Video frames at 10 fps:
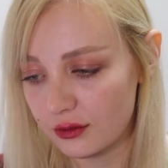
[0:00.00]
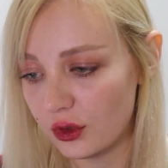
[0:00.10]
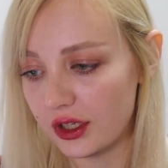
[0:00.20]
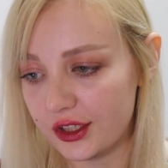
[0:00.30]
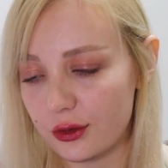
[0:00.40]

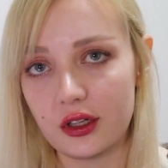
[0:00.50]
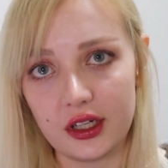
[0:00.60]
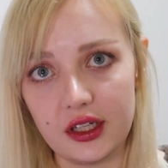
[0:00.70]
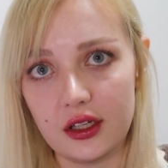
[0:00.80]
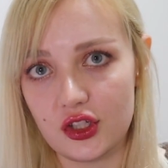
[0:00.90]
while you're
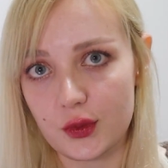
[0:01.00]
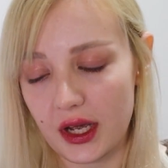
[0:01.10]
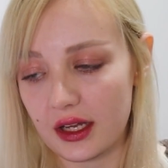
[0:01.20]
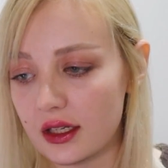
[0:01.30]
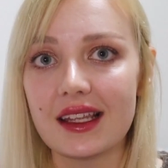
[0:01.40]
in
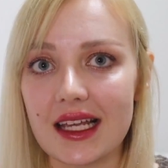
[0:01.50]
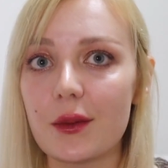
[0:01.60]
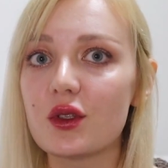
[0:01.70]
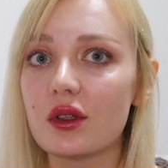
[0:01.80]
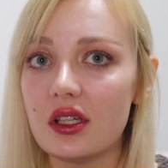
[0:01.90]
Japan. There's
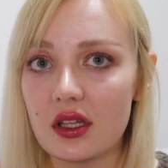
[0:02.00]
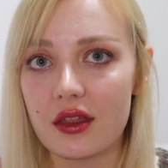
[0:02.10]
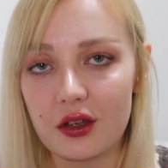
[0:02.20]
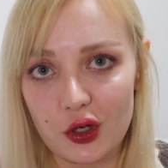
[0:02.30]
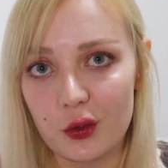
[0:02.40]
absolutely
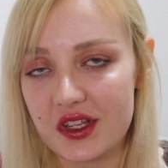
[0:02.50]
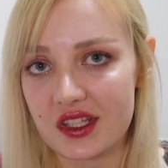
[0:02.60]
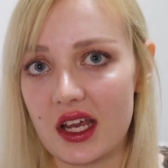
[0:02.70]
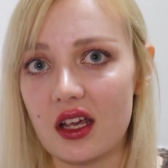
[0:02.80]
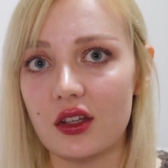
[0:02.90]
nothing wrong with
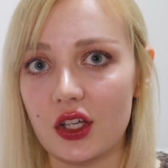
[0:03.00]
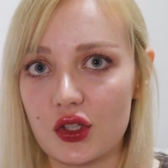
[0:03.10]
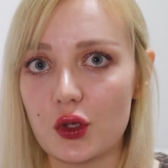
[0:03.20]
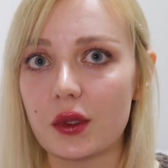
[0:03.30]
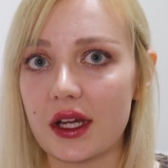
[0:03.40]
saying that you
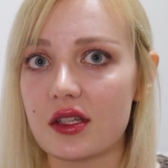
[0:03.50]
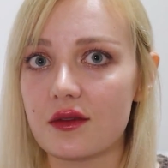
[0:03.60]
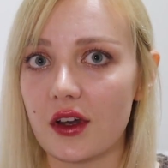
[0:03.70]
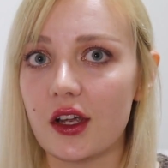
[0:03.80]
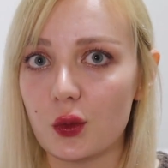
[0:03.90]
do plan to
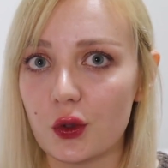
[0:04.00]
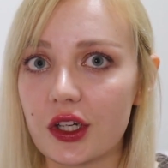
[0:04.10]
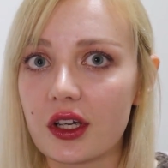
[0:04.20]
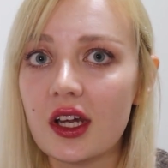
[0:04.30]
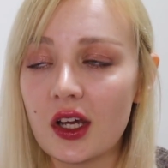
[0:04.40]
find
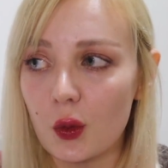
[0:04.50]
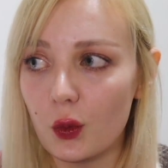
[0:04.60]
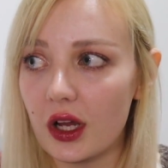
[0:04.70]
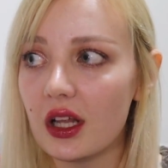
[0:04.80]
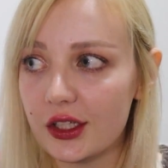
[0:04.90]
work
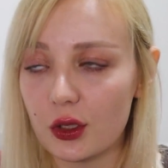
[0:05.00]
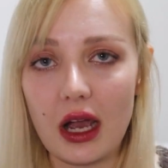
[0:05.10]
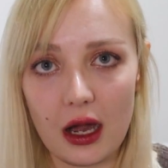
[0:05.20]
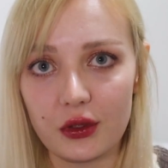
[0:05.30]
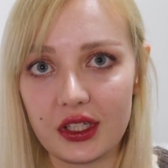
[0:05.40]
while
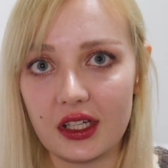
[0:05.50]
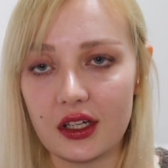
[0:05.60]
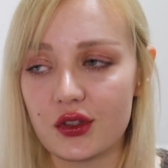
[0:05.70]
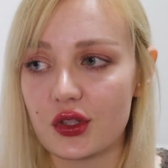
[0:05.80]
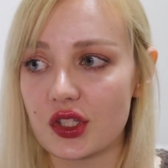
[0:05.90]
you're out
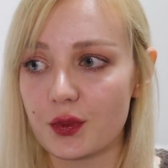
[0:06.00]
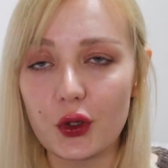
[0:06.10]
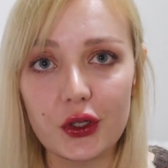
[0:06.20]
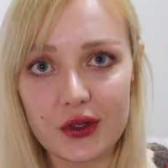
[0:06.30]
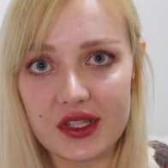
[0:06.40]
here to
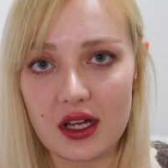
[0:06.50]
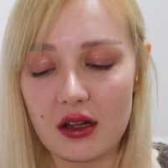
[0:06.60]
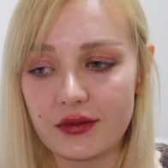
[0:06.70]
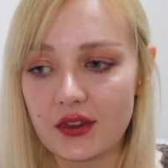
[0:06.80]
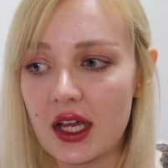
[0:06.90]
support
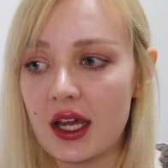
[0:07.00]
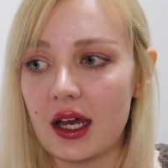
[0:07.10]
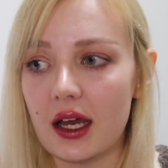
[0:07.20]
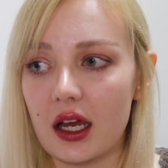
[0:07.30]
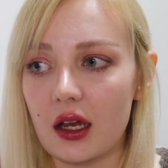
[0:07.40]
yourself.
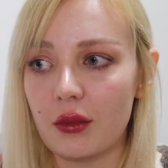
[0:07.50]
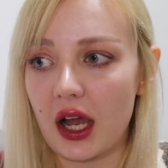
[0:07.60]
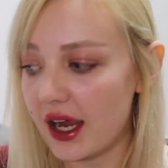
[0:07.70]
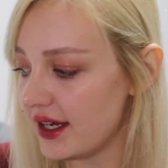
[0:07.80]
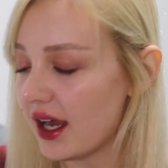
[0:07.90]

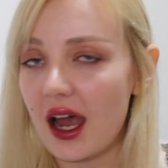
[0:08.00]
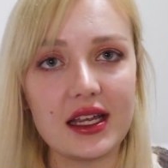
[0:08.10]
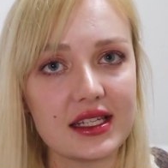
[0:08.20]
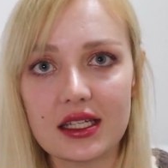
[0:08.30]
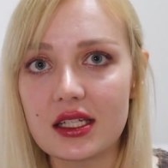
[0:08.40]

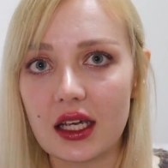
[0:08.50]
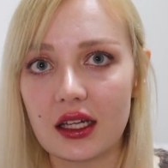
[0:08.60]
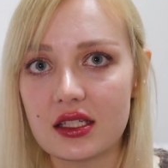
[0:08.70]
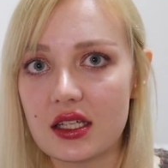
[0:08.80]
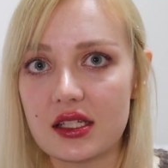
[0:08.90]
I did,
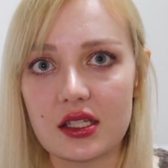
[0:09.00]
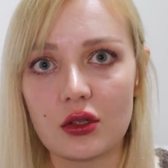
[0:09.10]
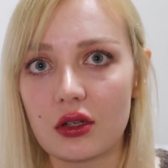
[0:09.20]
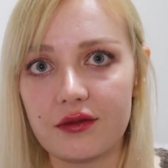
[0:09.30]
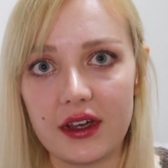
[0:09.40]
and it did
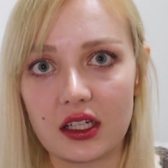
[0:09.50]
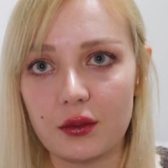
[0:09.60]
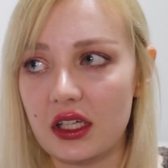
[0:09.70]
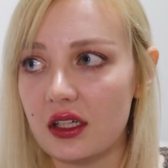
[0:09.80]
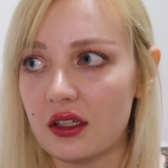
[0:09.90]
not affect
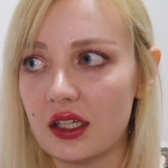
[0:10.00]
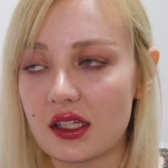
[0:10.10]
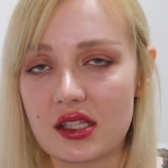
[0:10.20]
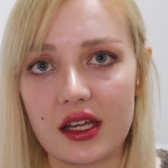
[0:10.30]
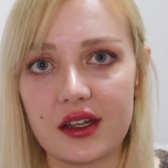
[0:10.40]
me in
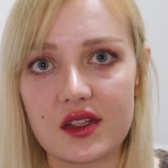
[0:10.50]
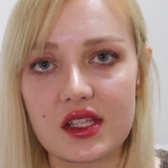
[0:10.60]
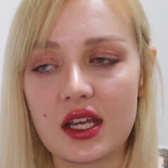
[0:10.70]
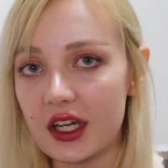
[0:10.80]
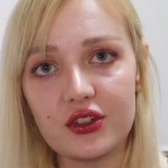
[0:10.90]
the
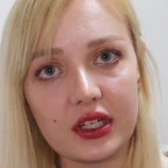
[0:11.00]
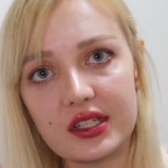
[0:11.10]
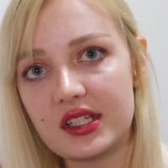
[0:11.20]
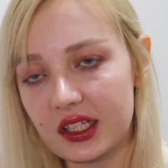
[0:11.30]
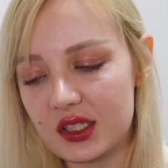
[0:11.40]
slightest. I tried to
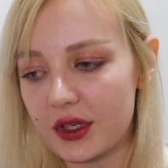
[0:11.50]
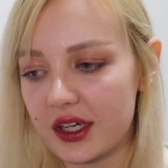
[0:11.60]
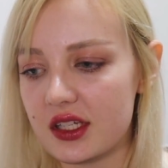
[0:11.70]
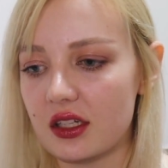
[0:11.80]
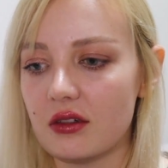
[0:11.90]
stick to my
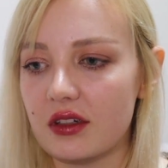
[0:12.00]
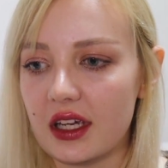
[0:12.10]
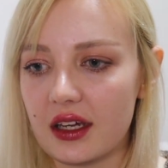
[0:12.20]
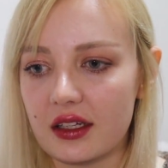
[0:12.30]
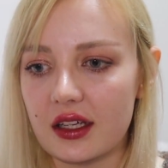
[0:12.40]
itinerary
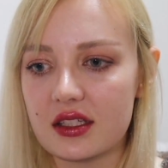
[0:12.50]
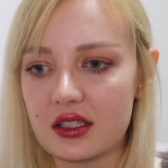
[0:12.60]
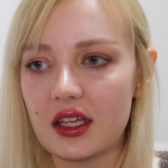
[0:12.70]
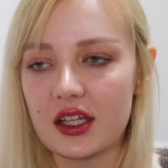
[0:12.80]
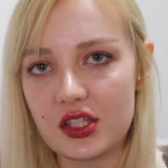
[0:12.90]
and
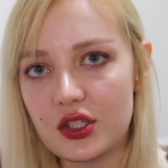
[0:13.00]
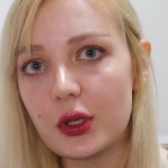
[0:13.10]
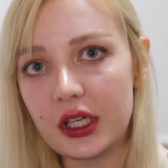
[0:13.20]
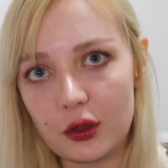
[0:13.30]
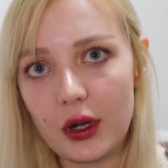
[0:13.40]
it's
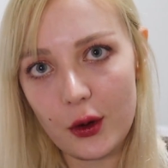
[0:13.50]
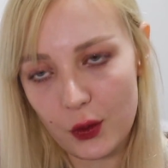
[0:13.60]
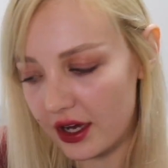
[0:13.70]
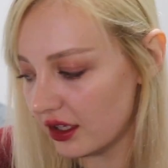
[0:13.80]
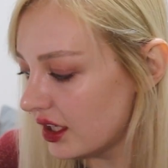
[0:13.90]
doing quite
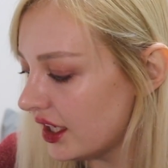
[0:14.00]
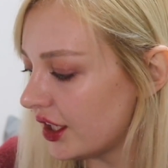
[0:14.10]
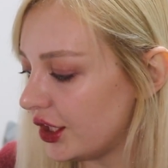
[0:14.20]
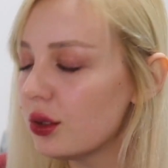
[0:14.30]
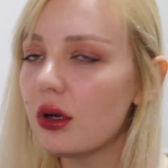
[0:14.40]
well.
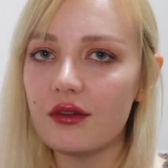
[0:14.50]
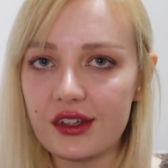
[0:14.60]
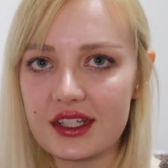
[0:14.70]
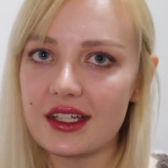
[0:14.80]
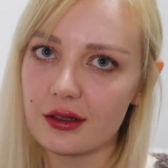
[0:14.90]
You
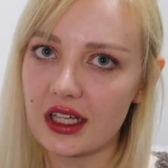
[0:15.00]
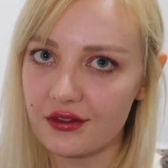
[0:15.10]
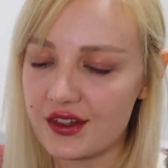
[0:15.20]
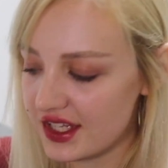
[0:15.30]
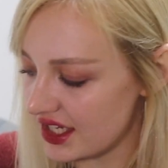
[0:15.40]
obviously don't have
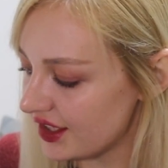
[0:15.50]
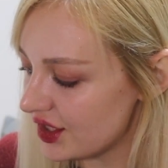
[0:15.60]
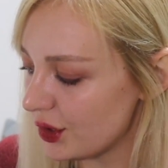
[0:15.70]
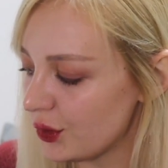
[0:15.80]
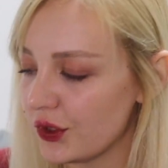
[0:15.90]
to stick
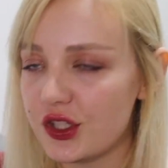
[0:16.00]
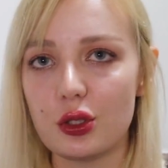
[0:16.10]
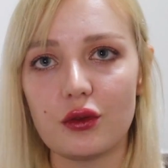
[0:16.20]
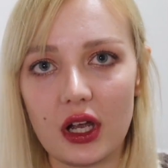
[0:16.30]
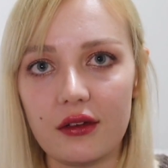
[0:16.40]
to it once
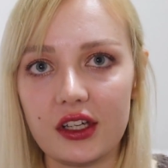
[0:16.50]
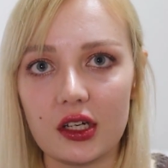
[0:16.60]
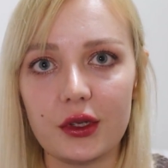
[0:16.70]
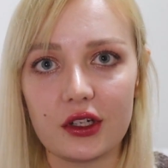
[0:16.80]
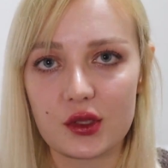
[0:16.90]
you arrive here,
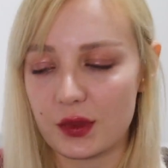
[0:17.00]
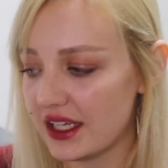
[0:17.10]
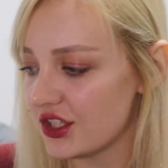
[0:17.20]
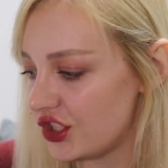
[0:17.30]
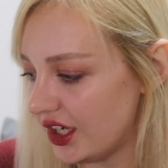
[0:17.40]
because
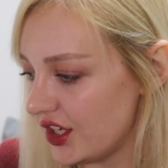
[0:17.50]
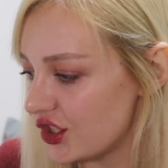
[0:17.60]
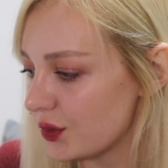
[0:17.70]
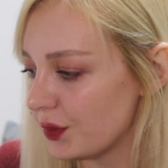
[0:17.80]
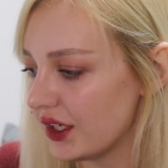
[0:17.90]
plans
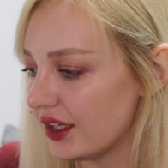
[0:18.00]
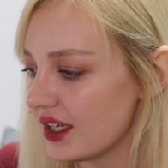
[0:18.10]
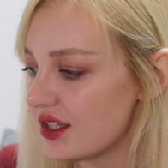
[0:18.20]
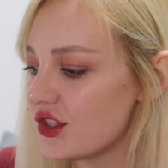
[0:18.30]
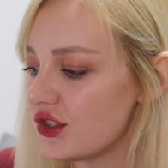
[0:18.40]
change, but
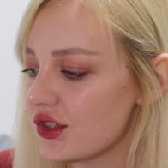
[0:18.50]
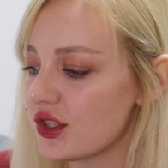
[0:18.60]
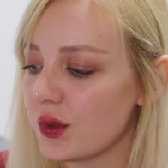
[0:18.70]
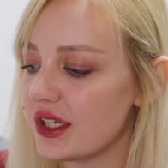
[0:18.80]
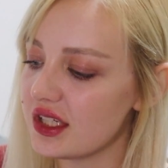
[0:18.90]
this is just
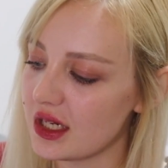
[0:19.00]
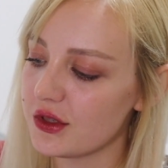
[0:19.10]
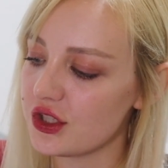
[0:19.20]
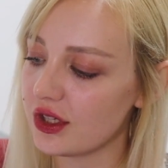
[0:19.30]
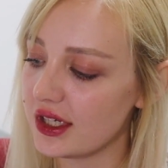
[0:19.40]
a way to
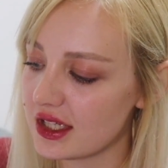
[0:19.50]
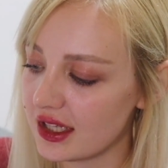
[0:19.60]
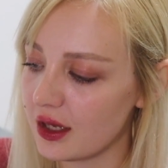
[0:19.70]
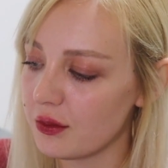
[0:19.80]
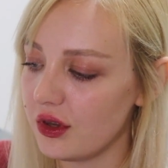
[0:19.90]
demonstrate to
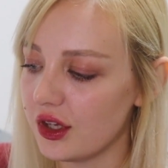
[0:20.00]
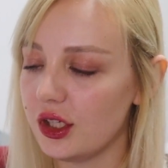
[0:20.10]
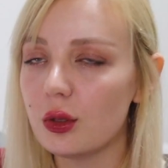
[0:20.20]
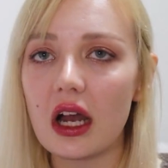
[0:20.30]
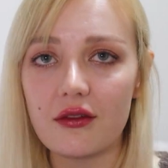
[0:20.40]
them that
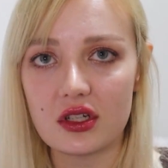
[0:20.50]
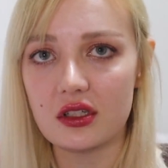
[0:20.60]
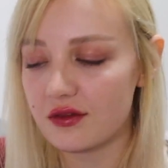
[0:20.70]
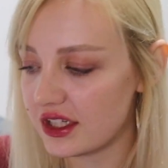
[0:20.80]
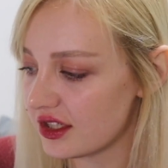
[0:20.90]
you have done
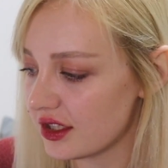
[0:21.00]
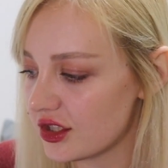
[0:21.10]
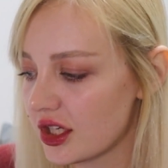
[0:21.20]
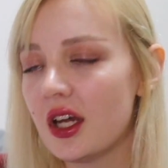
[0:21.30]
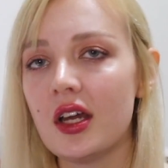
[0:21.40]
your
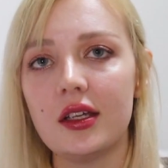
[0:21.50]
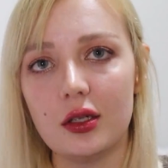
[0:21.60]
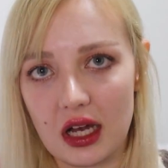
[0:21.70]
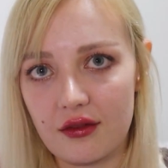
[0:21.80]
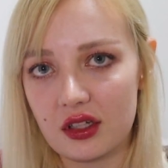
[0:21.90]
research,
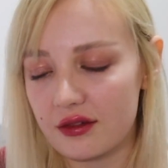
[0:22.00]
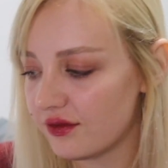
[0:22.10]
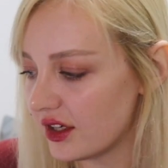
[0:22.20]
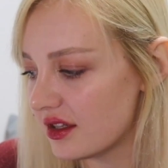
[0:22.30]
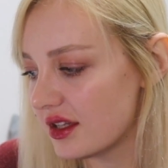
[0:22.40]
you have enough
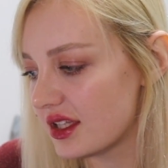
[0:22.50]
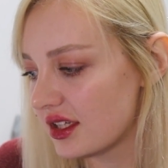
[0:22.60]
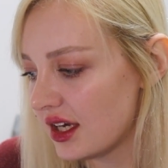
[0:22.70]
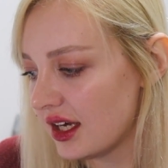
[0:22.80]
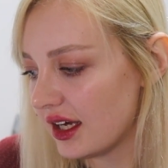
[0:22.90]
funds,
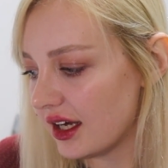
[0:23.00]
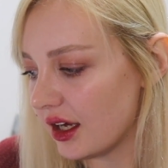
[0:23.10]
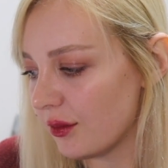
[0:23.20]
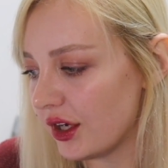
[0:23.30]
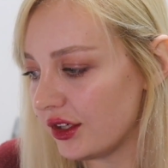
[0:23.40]

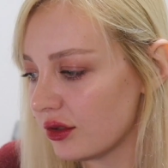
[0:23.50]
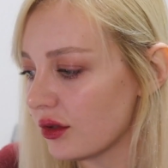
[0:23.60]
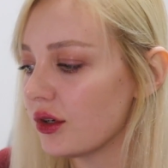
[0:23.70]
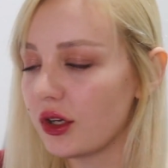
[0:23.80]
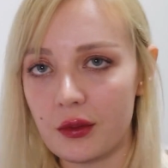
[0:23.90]
and you're
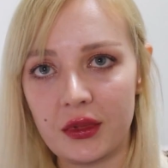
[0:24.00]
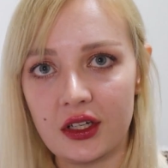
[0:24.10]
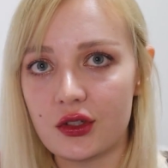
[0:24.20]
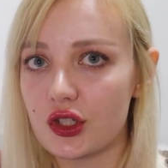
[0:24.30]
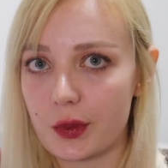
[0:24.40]
not
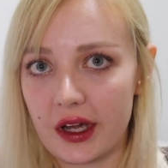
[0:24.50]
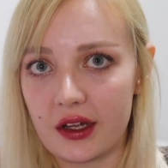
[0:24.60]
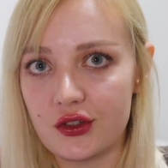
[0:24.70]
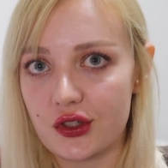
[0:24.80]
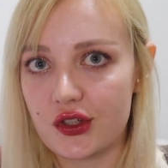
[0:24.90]
coming to
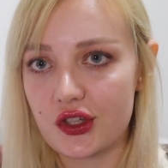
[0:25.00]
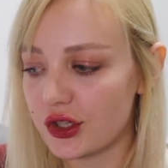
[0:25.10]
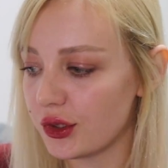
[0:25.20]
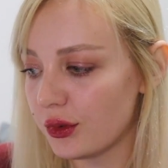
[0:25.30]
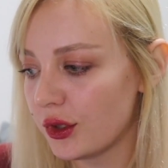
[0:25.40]
Japan just
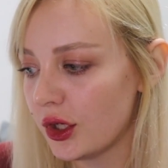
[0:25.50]
to